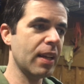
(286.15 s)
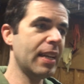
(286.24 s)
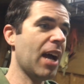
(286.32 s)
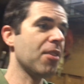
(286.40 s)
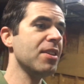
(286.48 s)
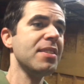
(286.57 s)

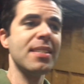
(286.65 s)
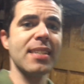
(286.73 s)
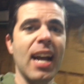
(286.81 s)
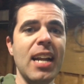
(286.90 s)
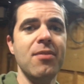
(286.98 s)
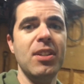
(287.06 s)
Now, this is
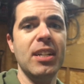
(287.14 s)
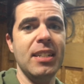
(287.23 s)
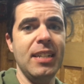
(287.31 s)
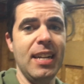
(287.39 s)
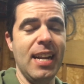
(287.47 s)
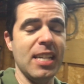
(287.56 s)
kind of done
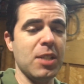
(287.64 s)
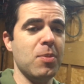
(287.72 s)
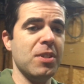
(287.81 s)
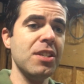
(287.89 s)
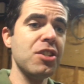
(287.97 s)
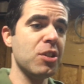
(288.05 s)
in an
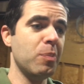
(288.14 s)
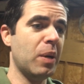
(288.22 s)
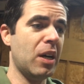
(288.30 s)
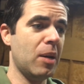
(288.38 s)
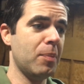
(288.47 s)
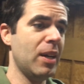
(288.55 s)
exposition
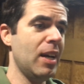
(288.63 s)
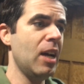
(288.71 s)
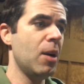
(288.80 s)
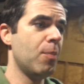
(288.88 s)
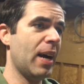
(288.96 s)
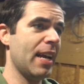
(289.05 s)
bomb
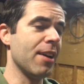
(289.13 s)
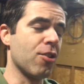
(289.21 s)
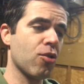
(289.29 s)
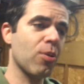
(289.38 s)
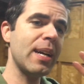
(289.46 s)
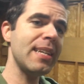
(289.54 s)
by a
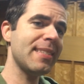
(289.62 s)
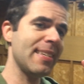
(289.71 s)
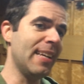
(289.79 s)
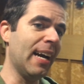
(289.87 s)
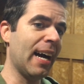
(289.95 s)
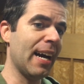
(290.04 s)

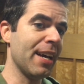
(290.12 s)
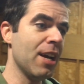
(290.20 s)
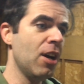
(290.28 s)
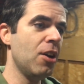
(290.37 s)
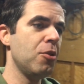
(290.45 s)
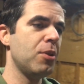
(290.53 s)
crazy guy
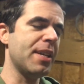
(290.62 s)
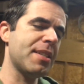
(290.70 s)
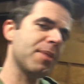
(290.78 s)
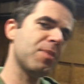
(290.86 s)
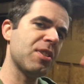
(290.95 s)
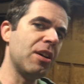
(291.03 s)
who
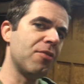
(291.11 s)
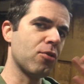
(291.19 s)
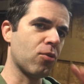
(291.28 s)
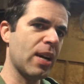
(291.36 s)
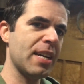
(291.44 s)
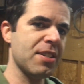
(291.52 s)
gets himself
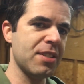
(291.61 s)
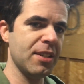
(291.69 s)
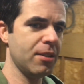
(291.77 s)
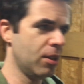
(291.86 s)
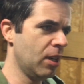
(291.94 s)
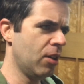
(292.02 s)

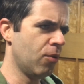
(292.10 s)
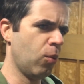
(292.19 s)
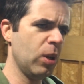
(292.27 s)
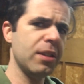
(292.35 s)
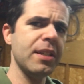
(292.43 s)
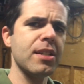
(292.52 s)
arrested,
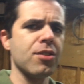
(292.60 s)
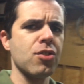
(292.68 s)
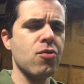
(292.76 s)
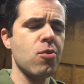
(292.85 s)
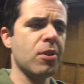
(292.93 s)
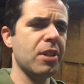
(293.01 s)
wielding a
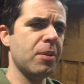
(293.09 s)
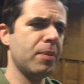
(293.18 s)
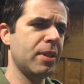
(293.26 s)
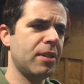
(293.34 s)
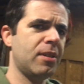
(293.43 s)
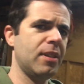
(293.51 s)
sword in the
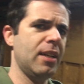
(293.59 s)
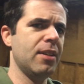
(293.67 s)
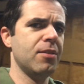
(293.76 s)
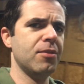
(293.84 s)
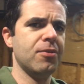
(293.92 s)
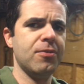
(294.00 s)
middle
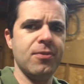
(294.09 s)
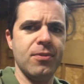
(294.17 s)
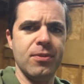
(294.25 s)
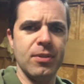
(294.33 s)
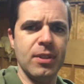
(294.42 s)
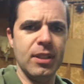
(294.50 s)

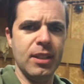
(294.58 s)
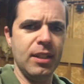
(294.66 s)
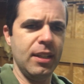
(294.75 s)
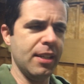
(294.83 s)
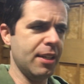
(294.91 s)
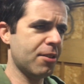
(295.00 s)
of
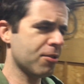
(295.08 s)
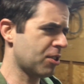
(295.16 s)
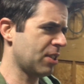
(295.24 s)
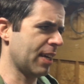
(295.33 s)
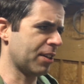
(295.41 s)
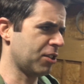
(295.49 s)
an
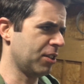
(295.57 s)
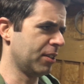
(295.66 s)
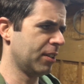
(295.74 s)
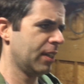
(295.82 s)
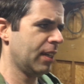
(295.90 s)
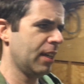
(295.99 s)

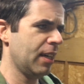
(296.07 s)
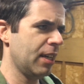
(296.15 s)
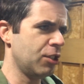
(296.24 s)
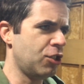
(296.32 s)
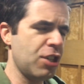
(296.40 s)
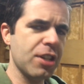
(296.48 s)
intersection
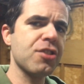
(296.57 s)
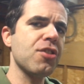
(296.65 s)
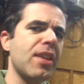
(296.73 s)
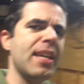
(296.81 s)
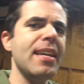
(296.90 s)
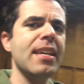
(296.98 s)
just so
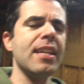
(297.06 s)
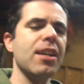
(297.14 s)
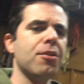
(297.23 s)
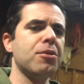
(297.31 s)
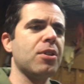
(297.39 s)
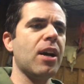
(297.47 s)
that he can
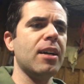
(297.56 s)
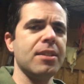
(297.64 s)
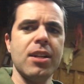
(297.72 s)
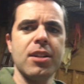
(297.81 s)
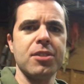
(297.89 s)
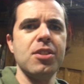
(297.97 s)
go to
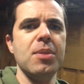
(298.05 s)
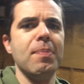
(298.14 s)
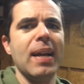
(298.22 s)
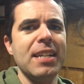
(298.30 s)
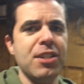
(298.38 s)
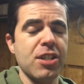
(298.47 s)
talk to the
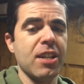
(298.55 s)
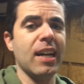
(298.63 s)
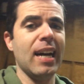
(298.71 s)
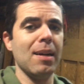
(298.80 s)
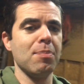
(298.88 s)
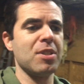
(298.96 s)
magic
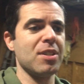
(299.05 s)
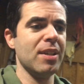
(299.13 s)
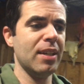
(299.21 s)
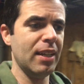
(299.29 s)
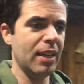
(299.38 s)
cops